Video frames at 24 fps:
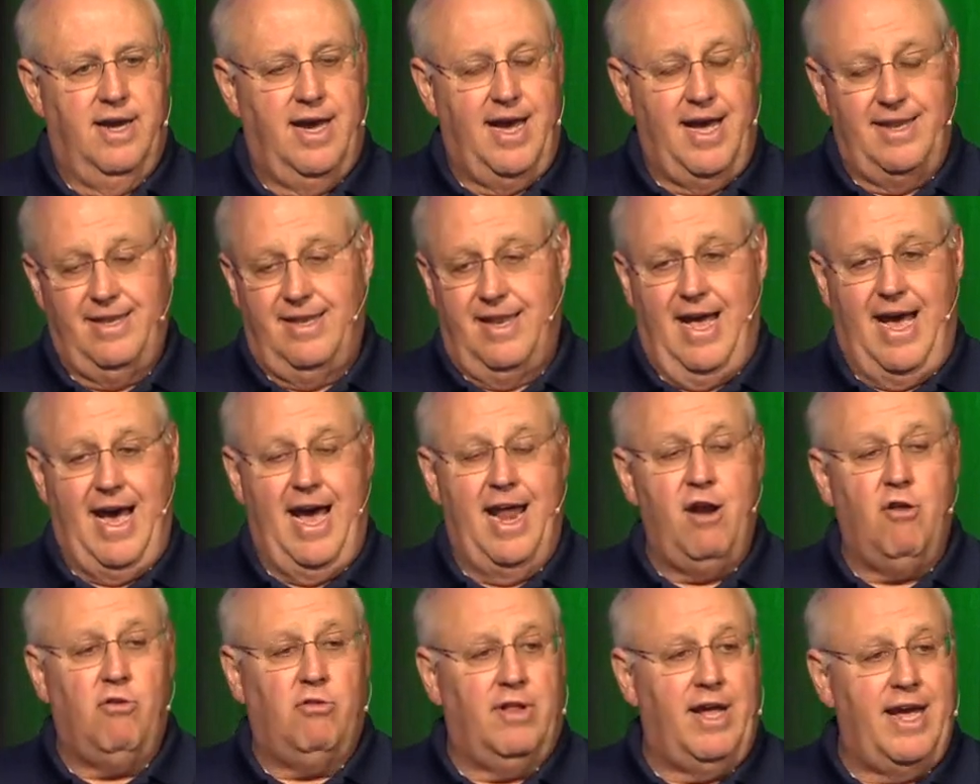I, I
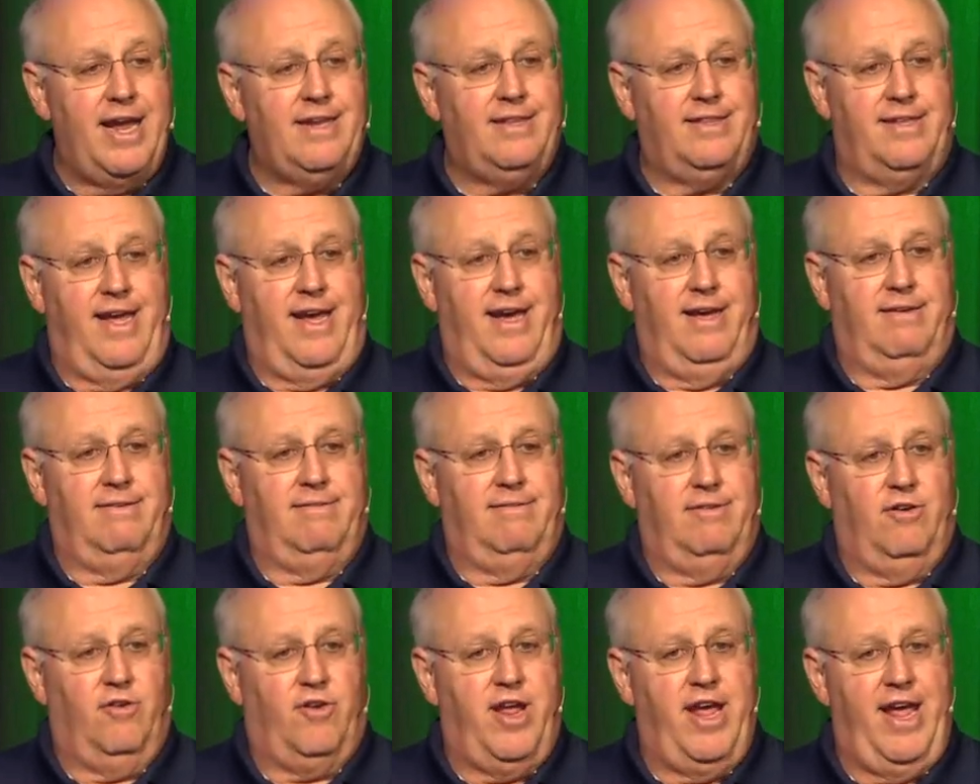don't like that,
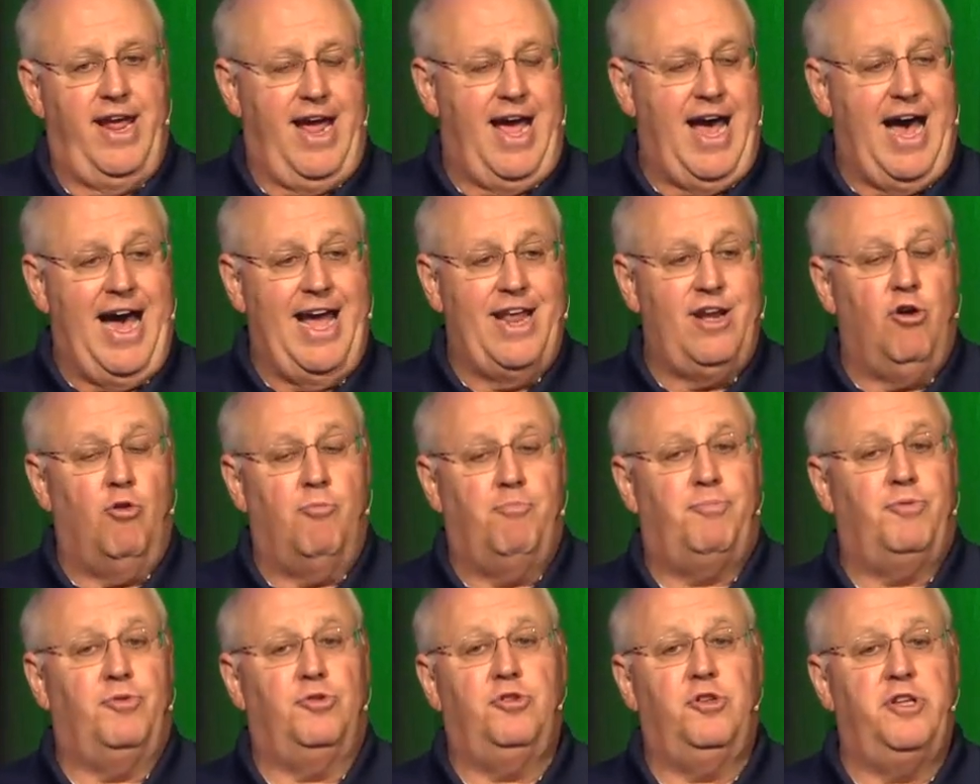okay? I
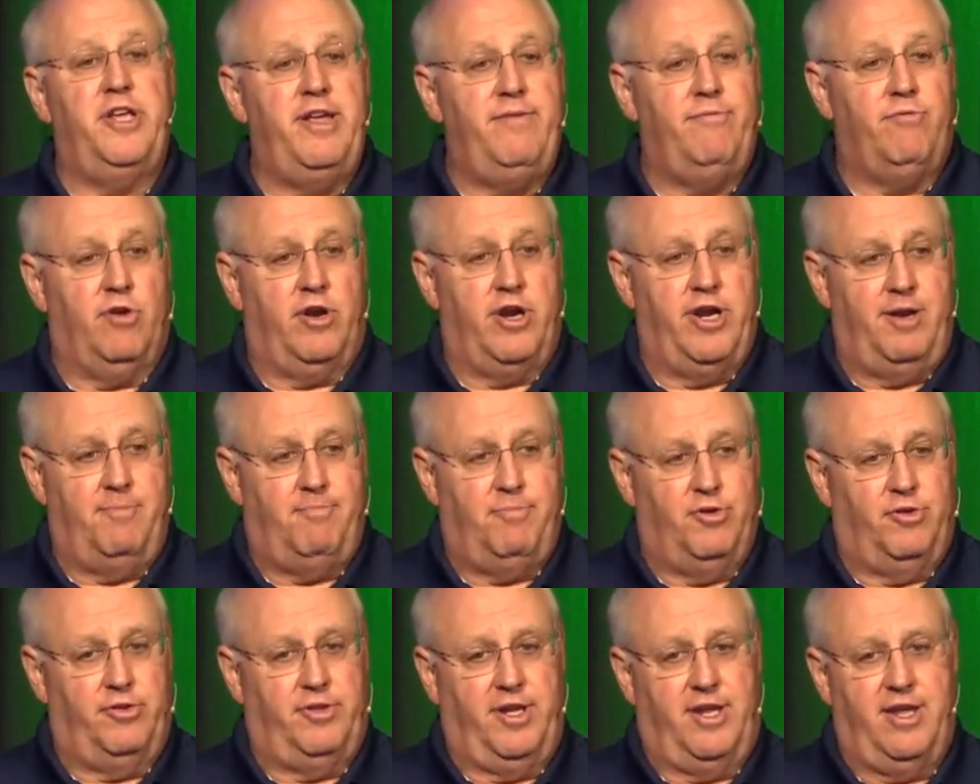don't believe we're going to
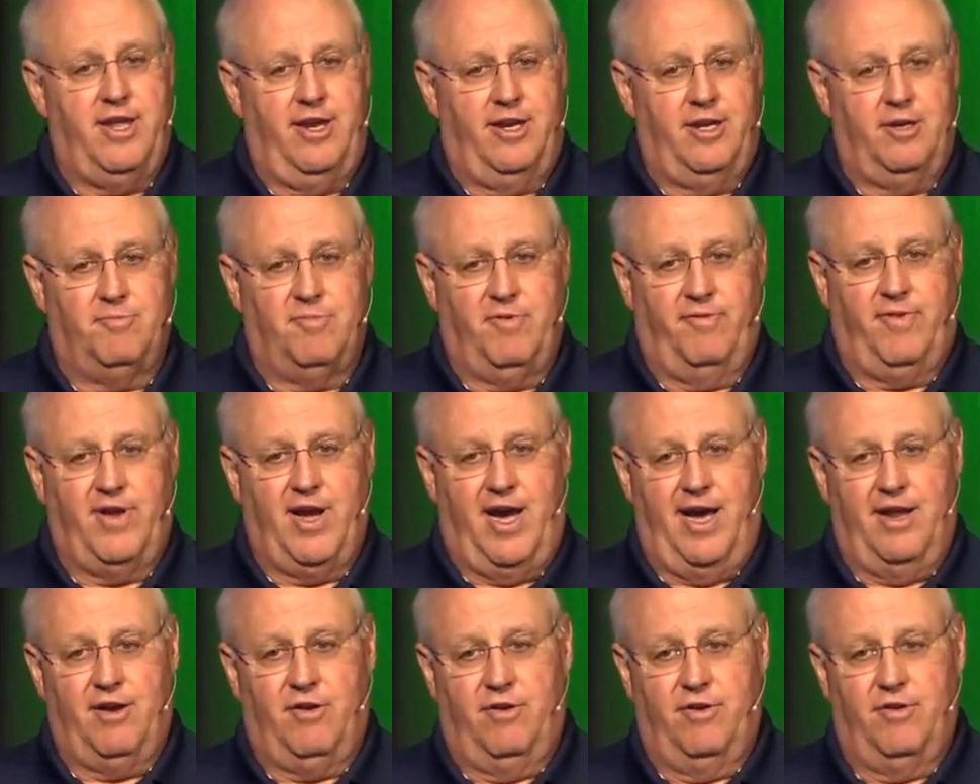build the kingdom of
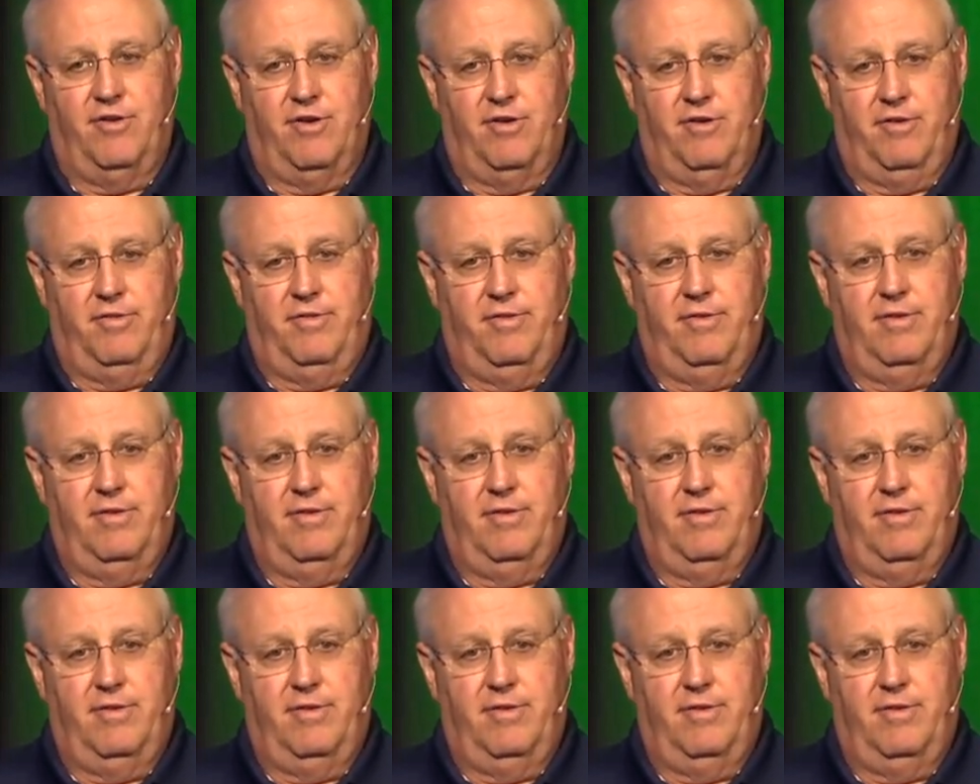God on earth.